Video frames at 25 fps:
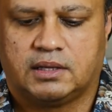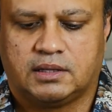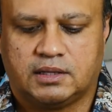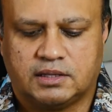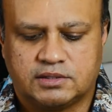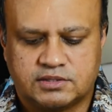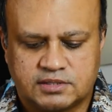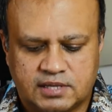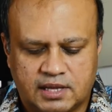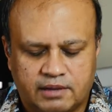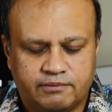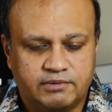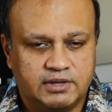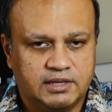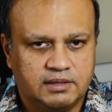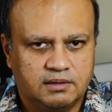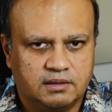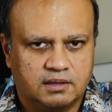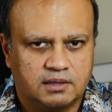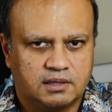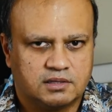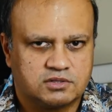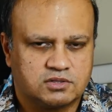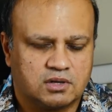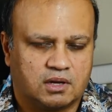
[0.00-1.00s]
It's heavy.
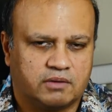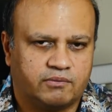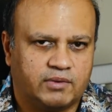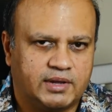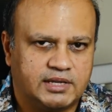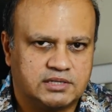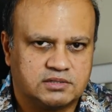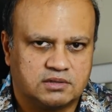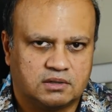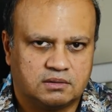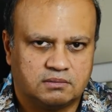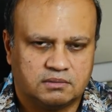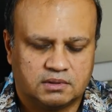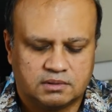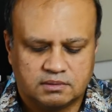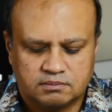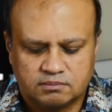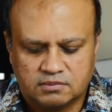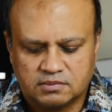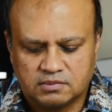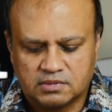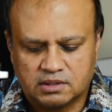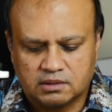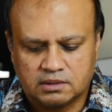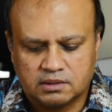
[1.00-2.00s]
It weighs about
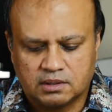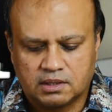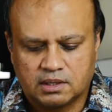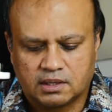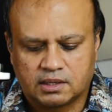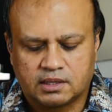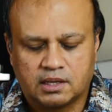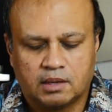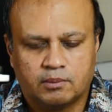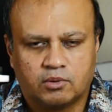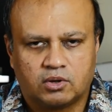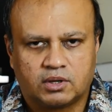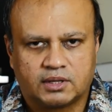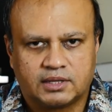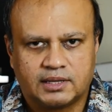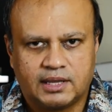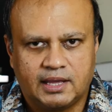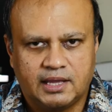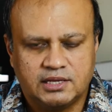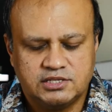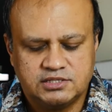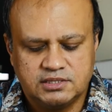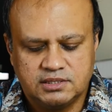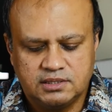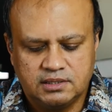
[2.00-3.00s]
a
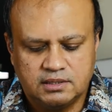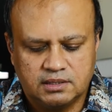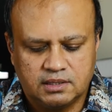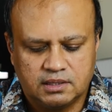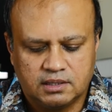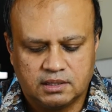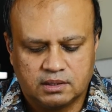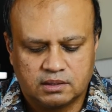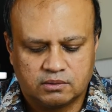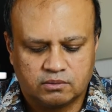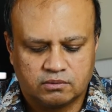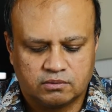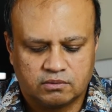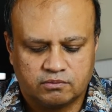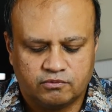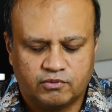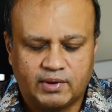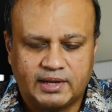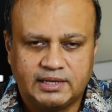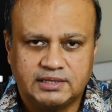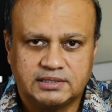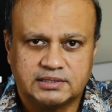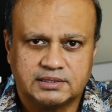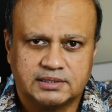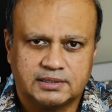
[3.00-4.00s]
kg in
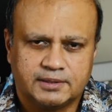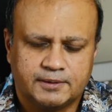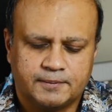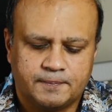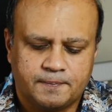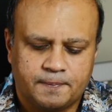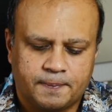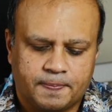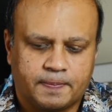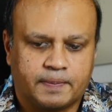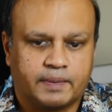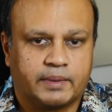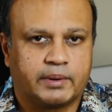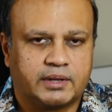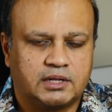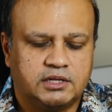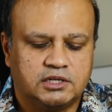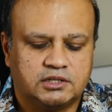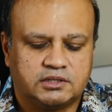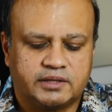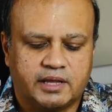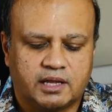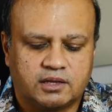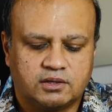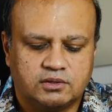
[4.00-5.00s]
weight. I'll
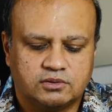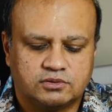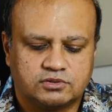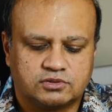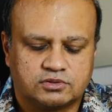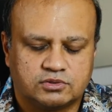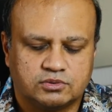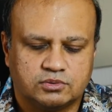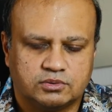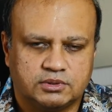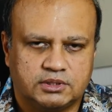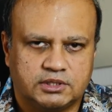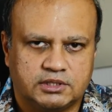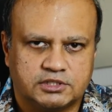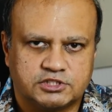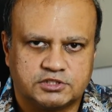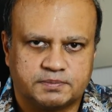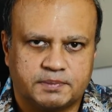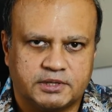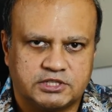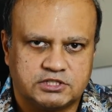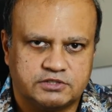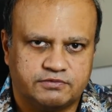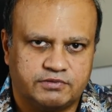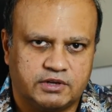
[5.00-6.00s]
quickly take you through the
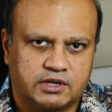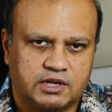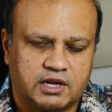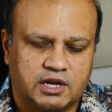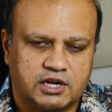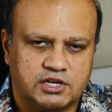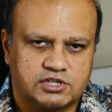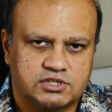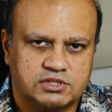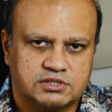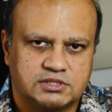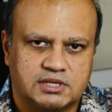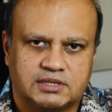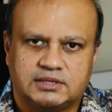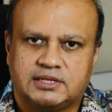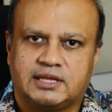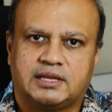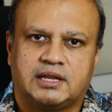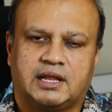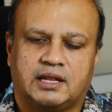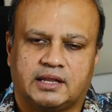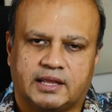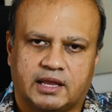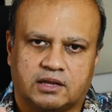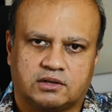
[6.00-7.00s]
specifications, and
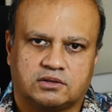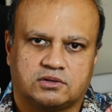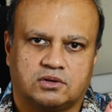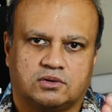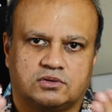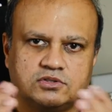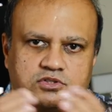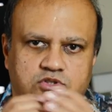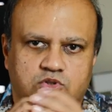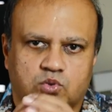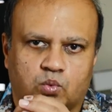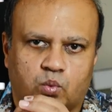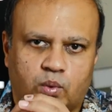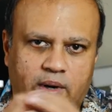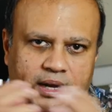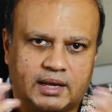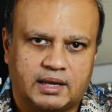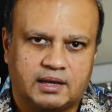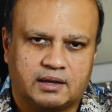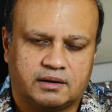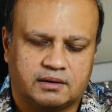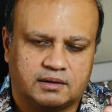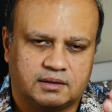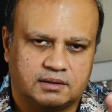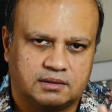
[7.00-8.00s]
then I'll get down to why
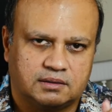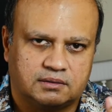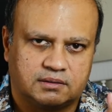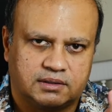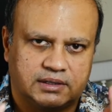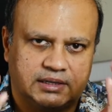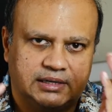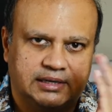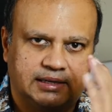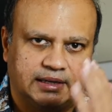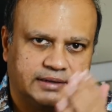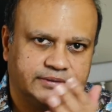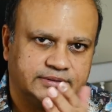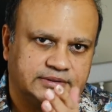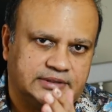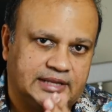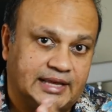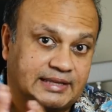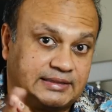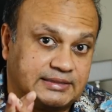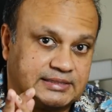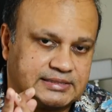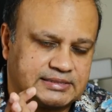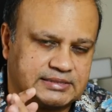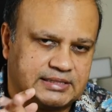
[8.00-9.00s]
I really
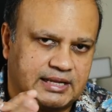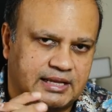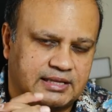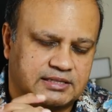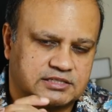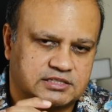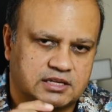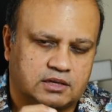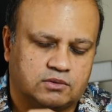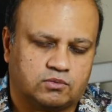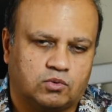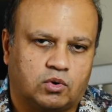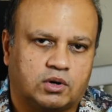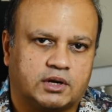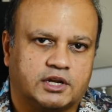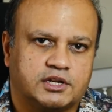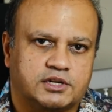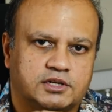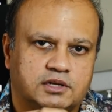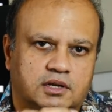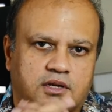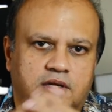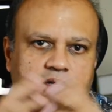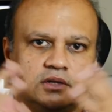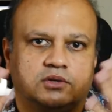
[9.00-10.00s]
like this lens and what
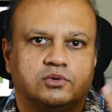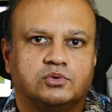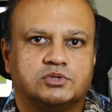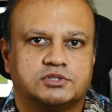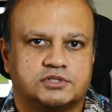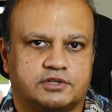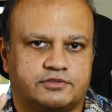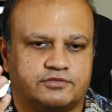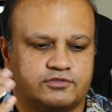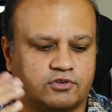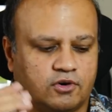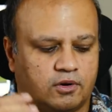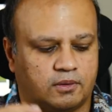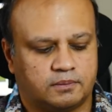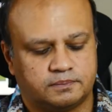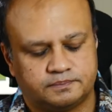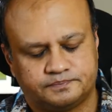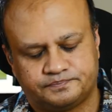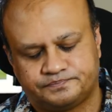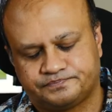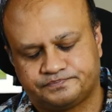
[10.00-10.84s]
I use it for.